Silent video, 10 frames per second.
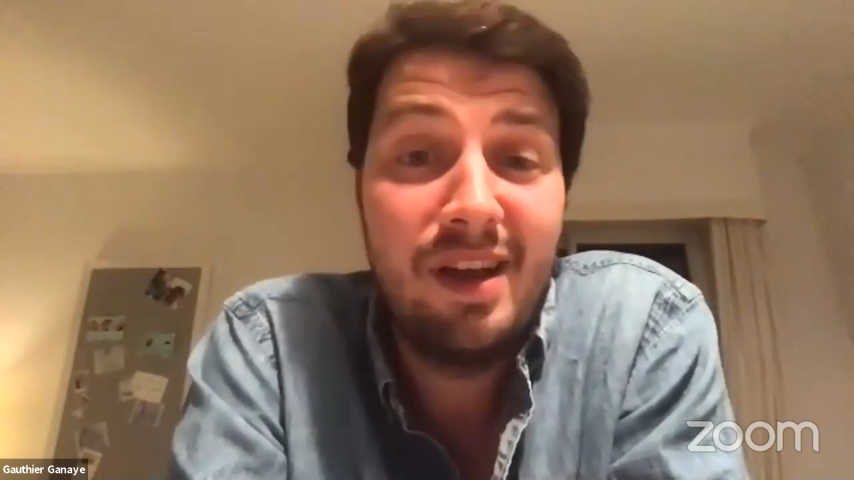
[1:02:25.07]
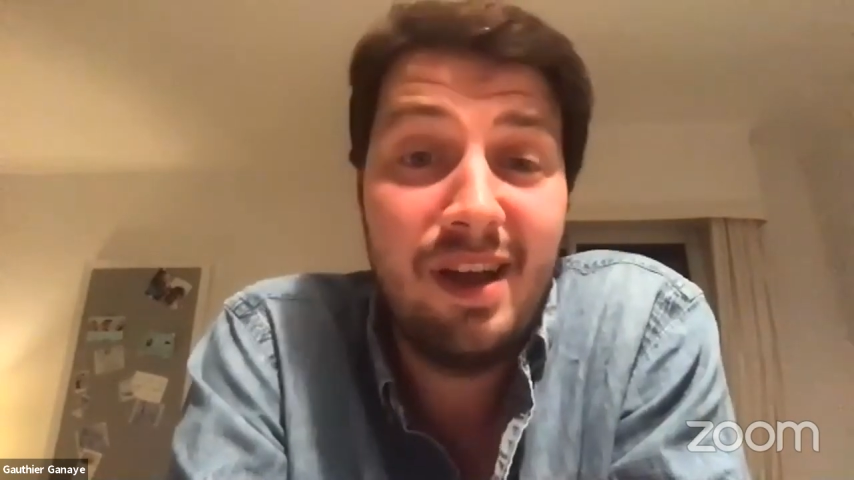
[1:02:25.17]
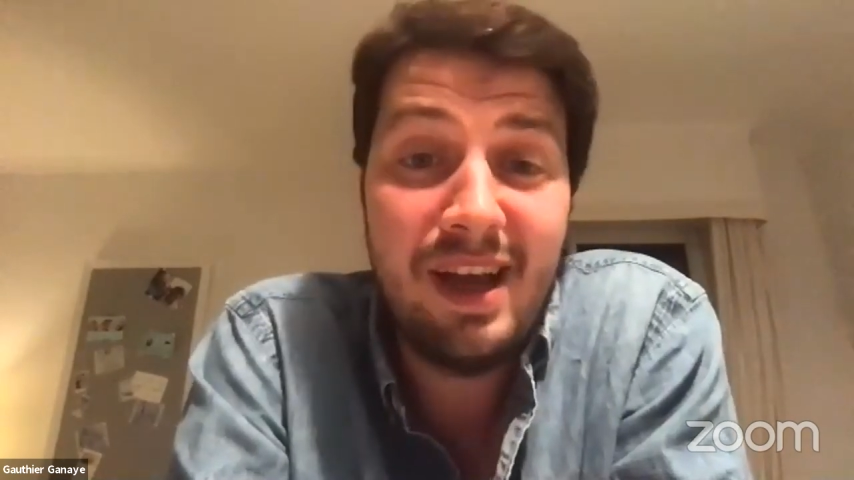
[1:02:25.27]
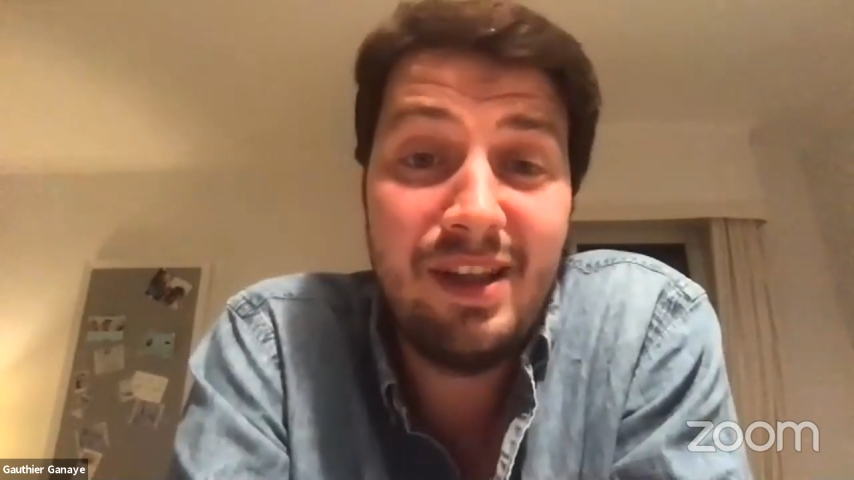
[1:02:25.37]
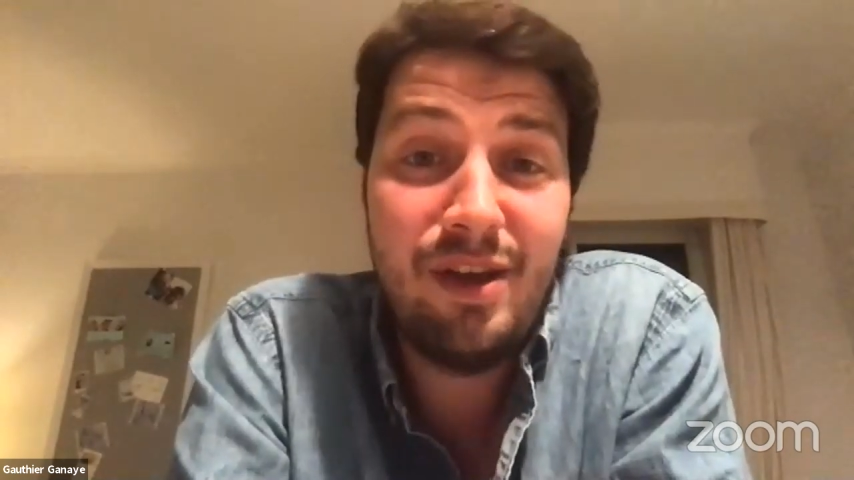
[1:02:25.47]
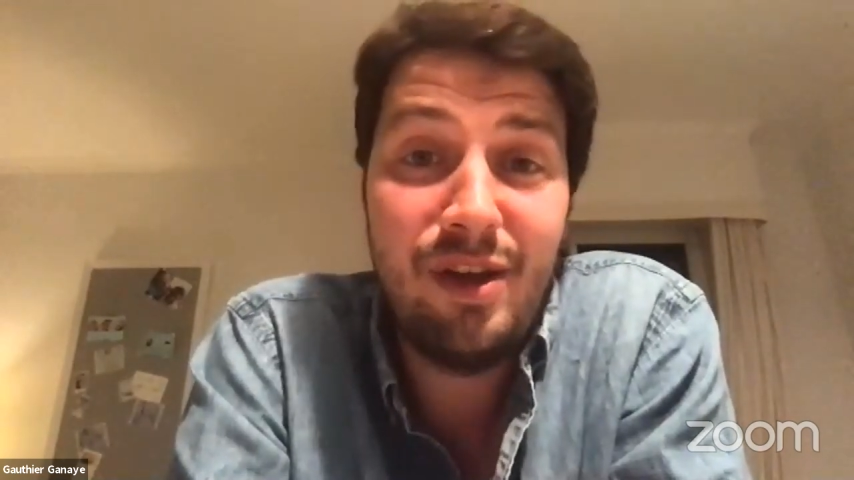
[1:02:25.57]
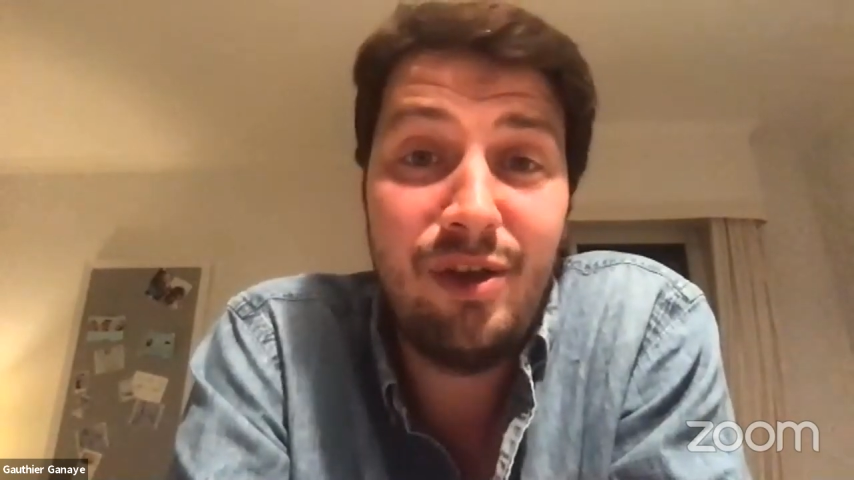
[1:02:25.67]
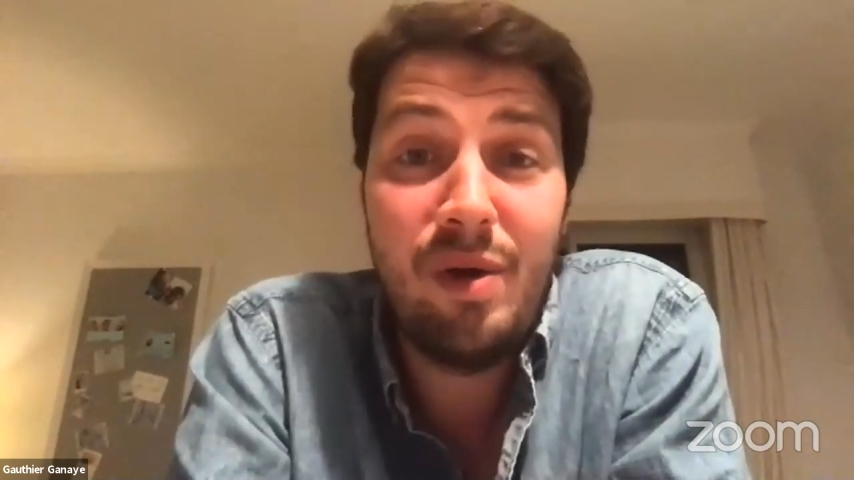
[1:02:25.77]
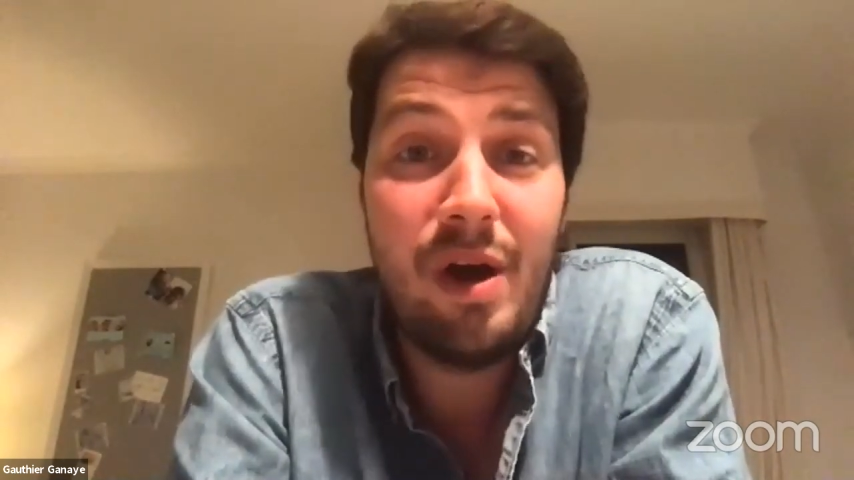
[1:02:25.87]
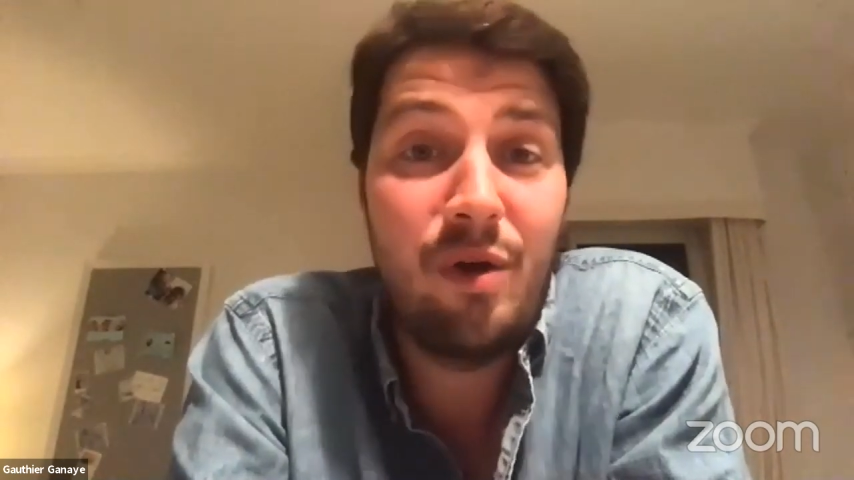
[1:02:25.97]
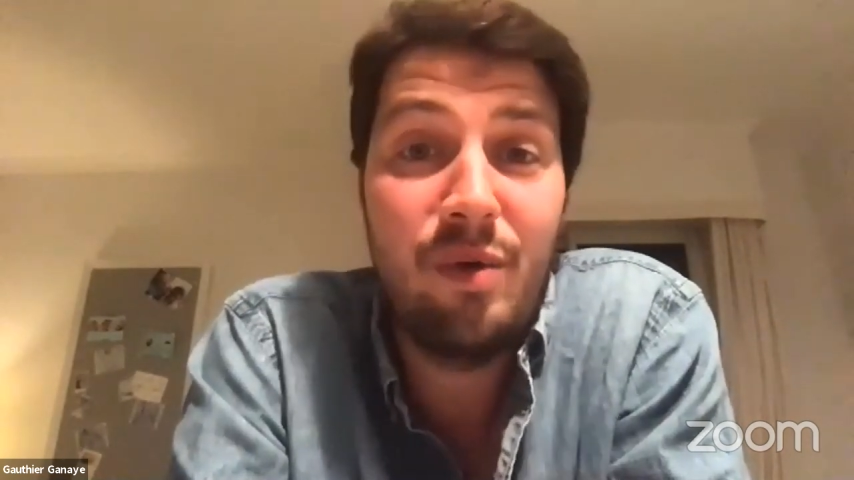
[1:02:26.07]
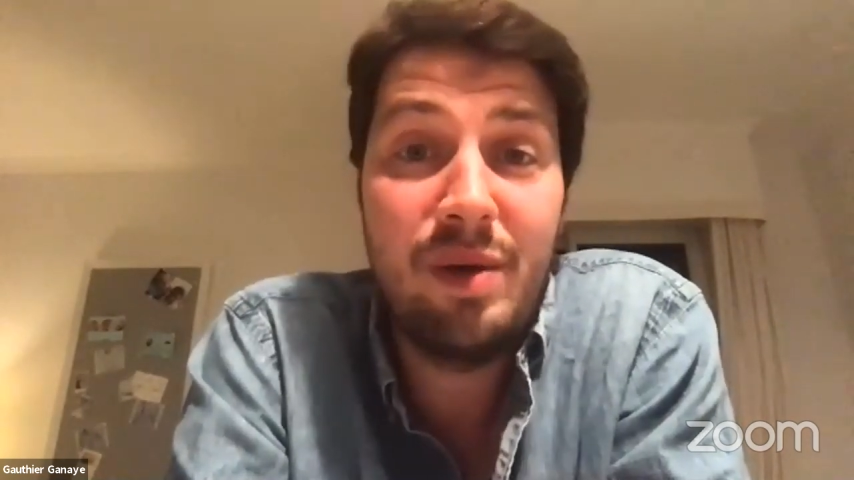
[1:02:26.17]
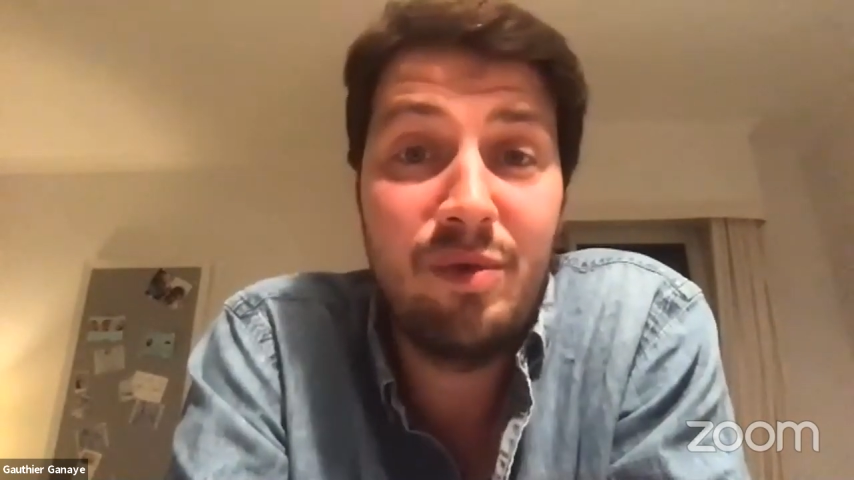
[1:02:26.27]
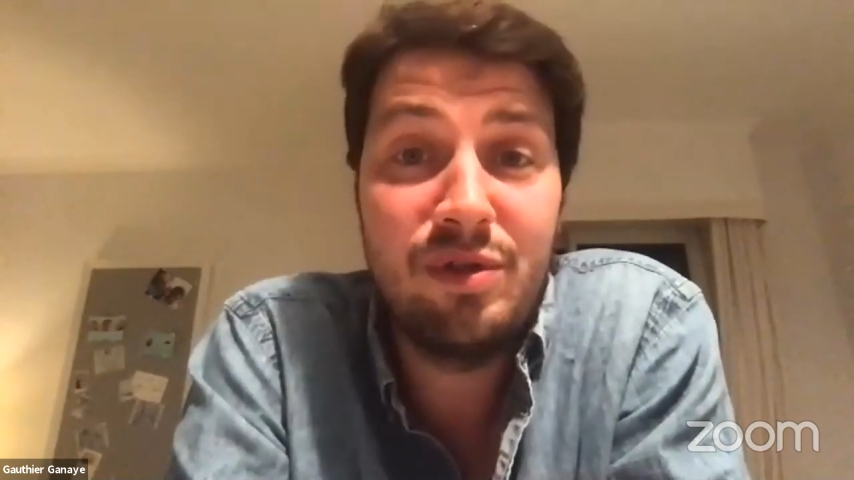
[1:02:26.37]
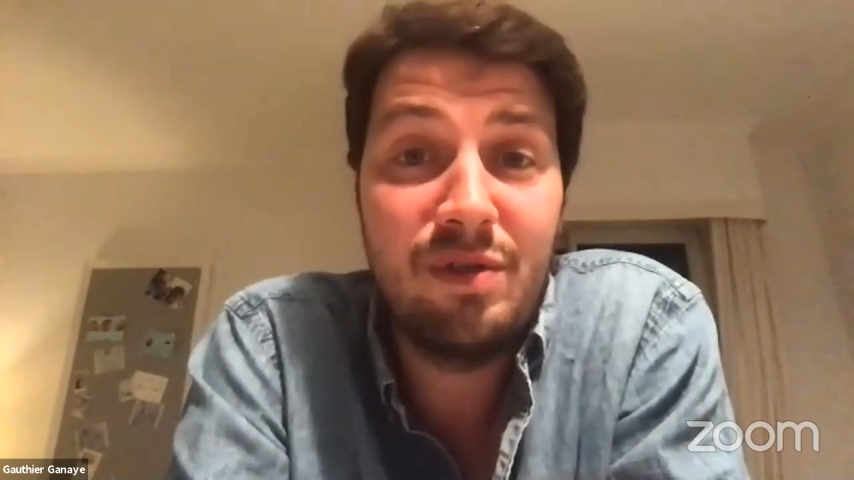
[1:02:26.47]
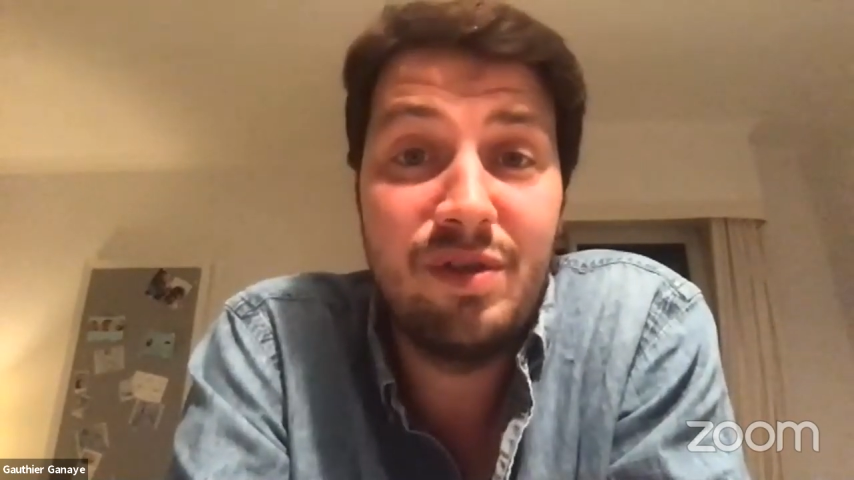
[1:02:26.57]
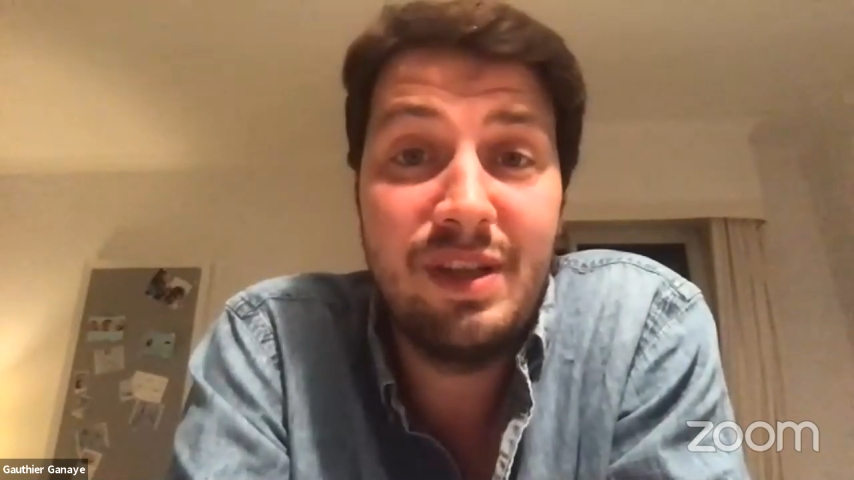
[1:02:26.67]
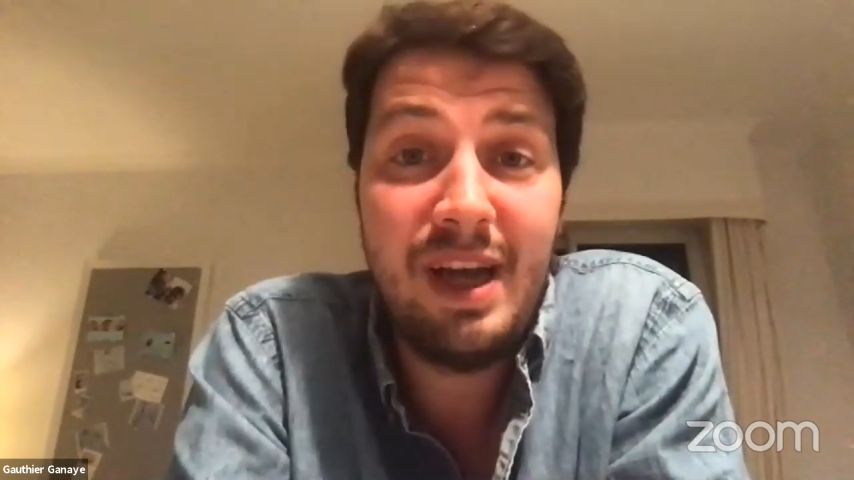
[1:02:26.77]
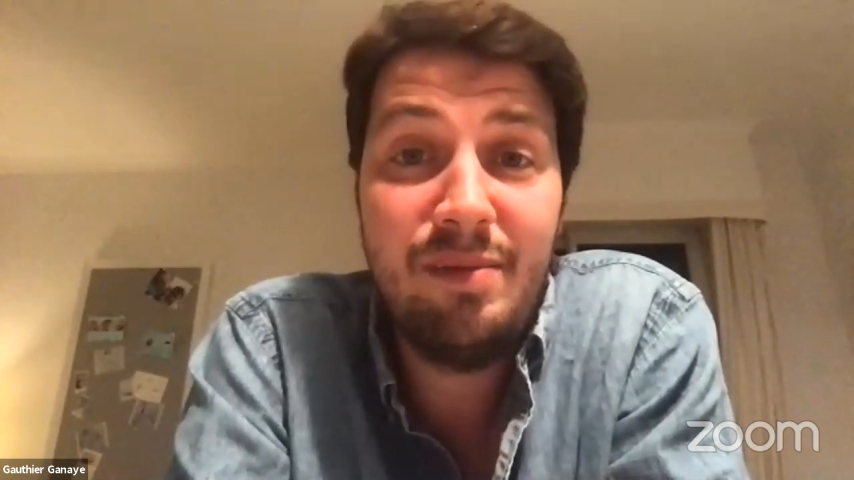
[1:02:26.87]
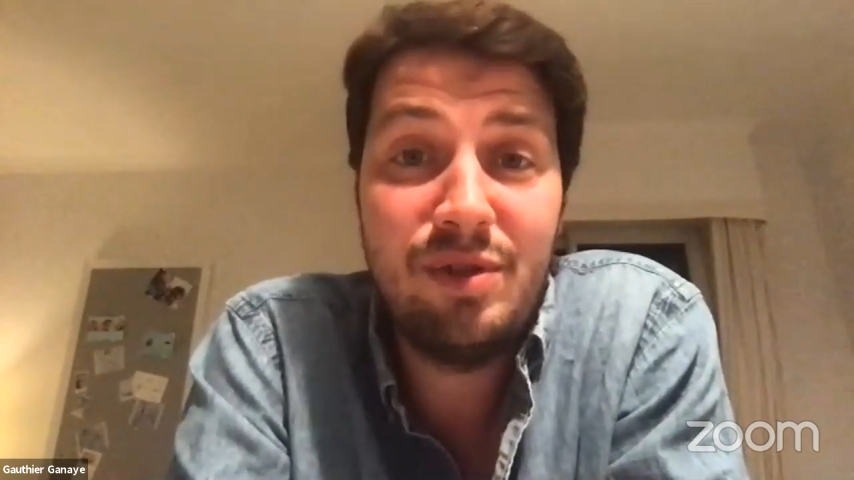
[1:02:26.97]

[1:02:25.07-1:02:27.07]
and you are away most of the time.